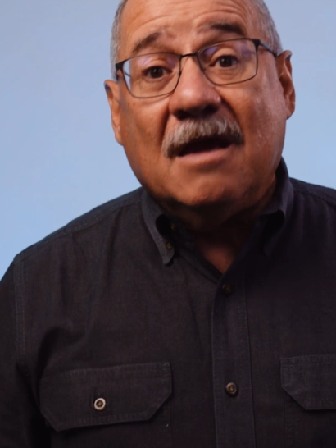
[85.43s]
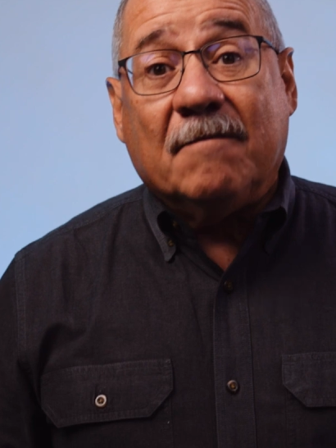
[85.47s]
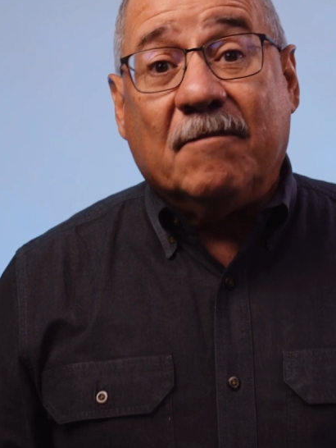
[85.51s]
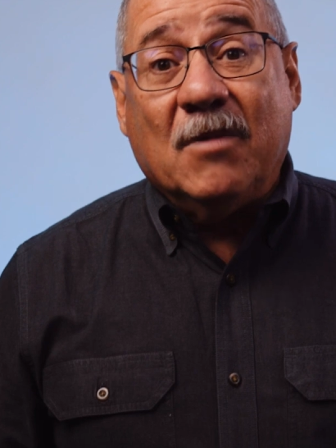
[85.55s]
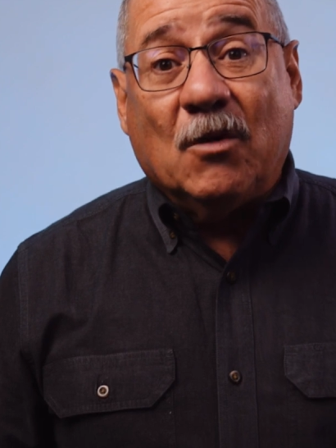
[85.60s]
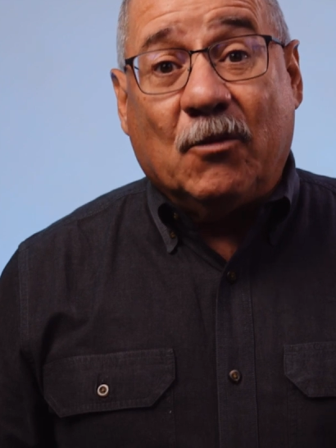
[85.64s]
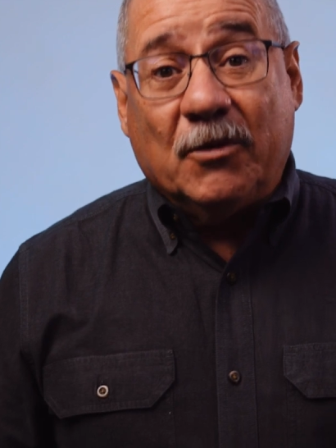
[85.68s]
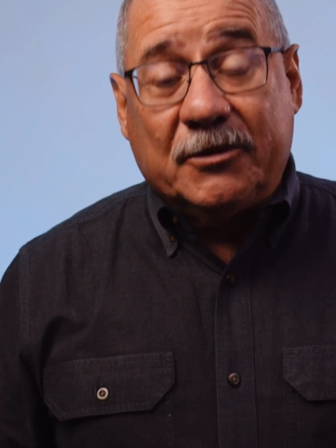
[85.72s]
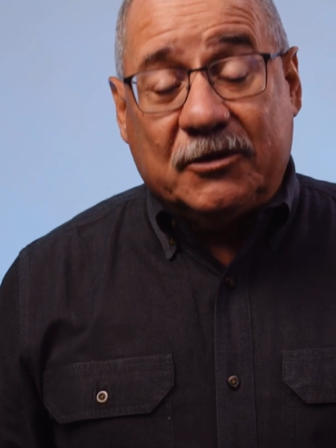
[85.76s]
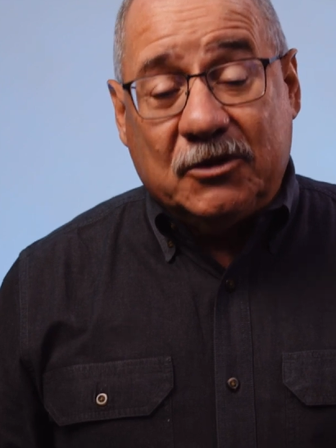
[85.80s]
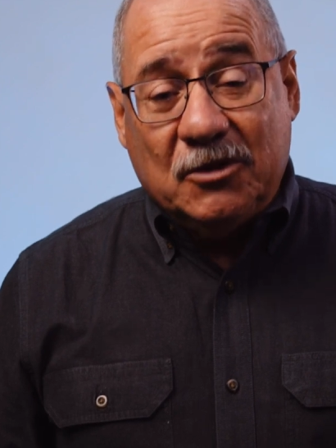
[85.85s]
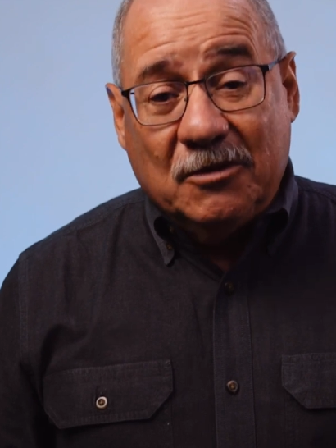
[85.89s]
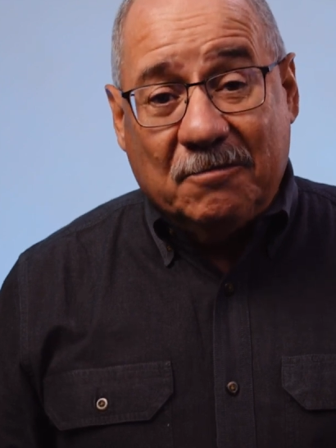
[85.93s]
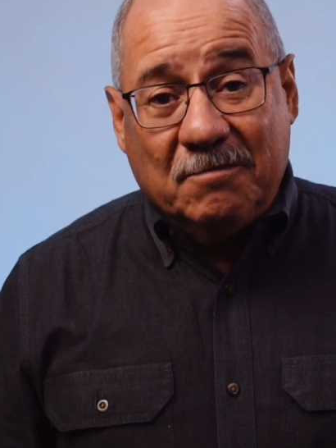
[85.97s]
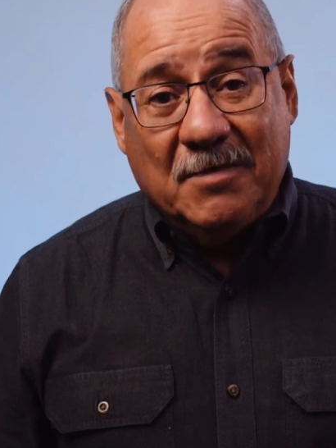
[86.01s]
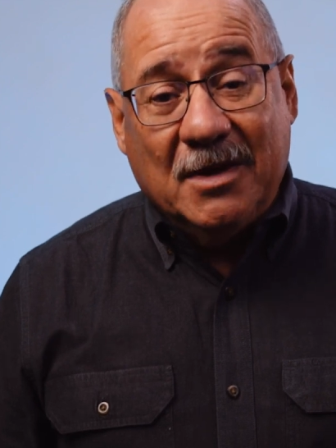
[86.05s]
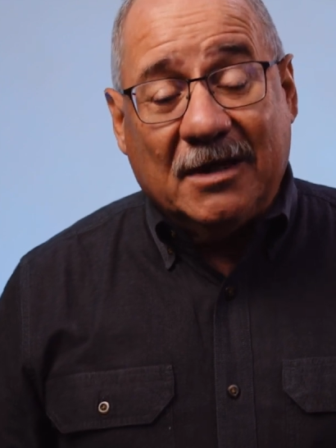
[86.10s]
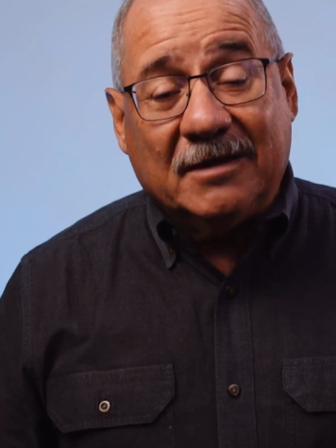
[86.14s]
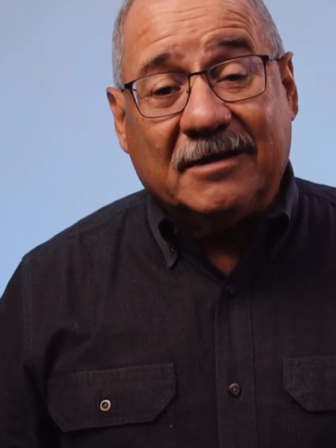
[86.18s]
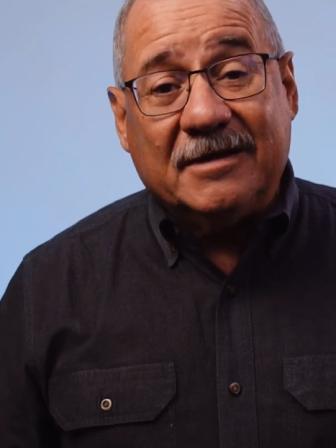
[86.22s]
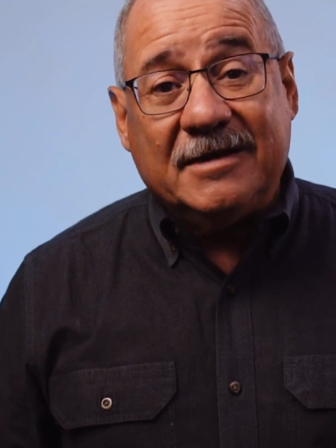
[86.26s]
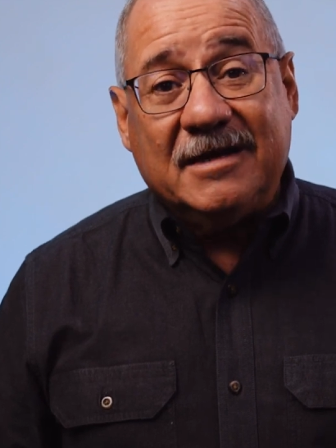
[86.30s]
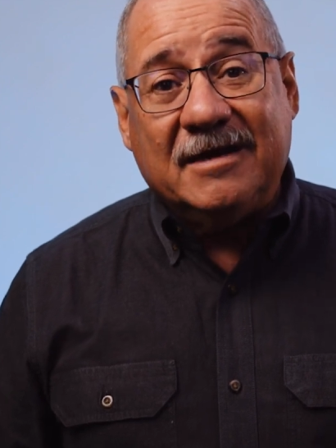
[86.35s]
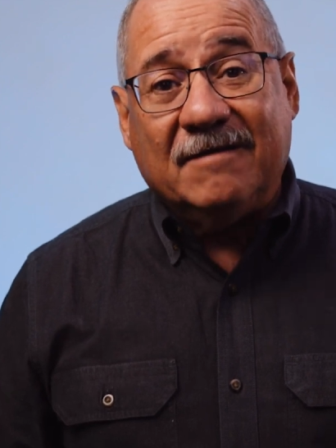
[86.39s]
but with
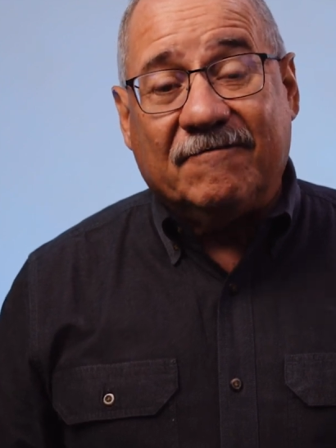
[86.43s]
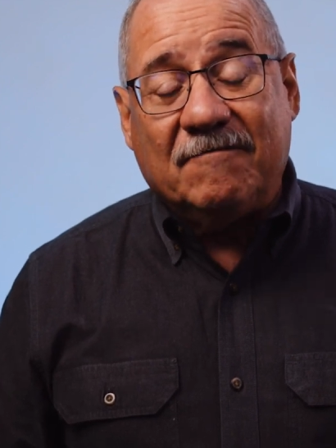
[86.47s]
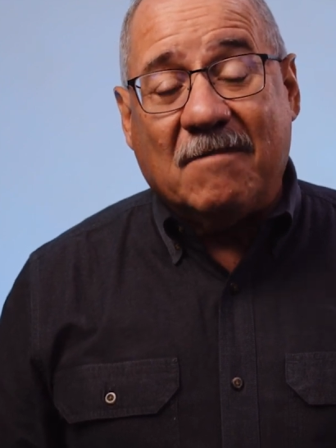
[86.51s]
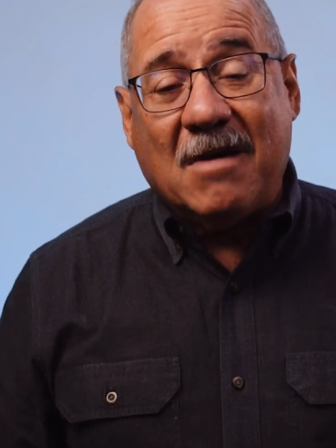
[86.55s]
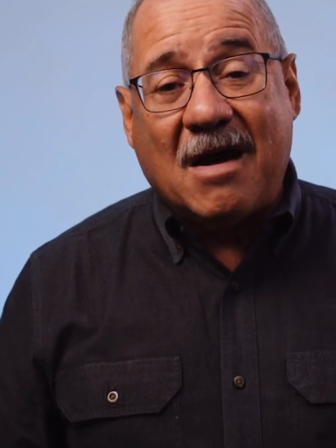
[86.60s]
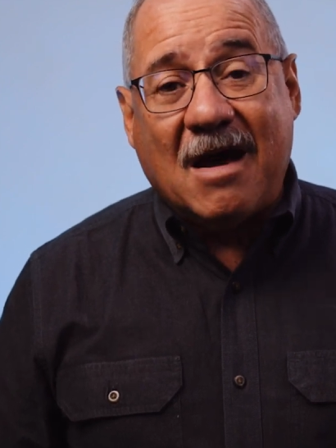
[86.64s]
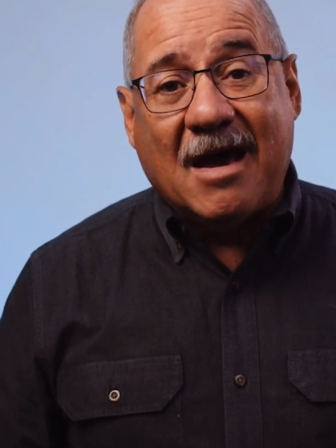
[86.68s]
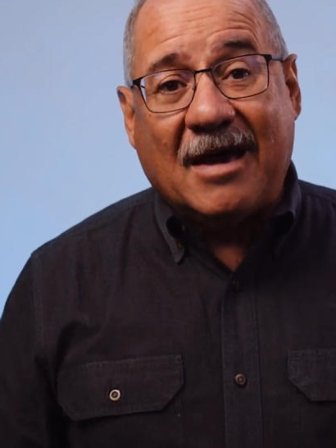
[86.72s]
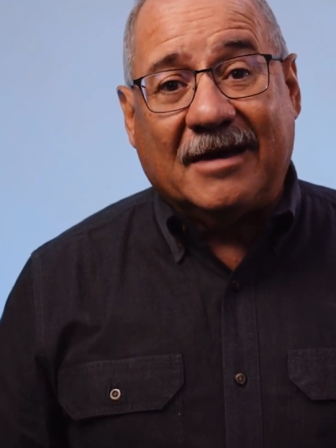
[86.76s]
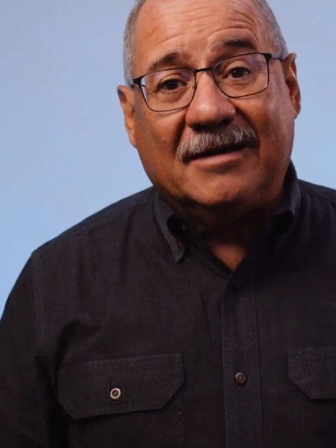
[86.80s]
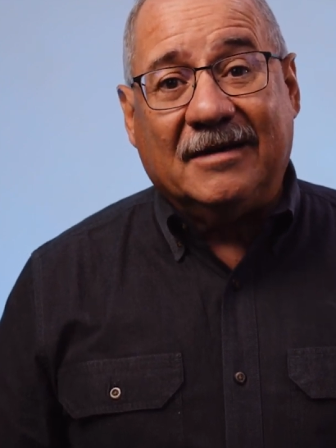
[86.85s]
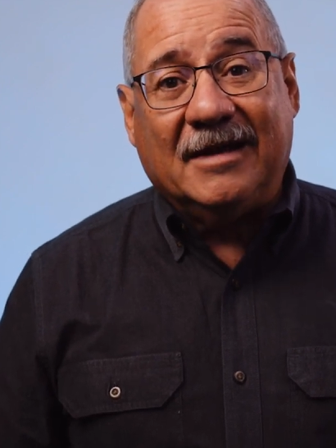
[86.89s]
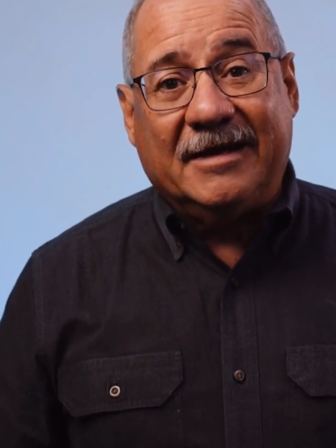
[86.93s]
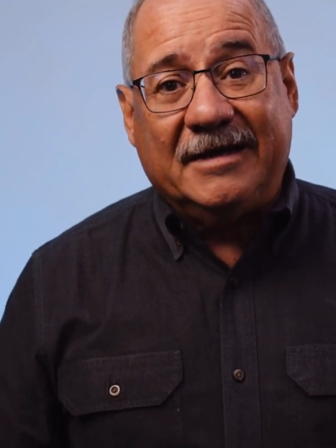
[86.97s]
humility of mind,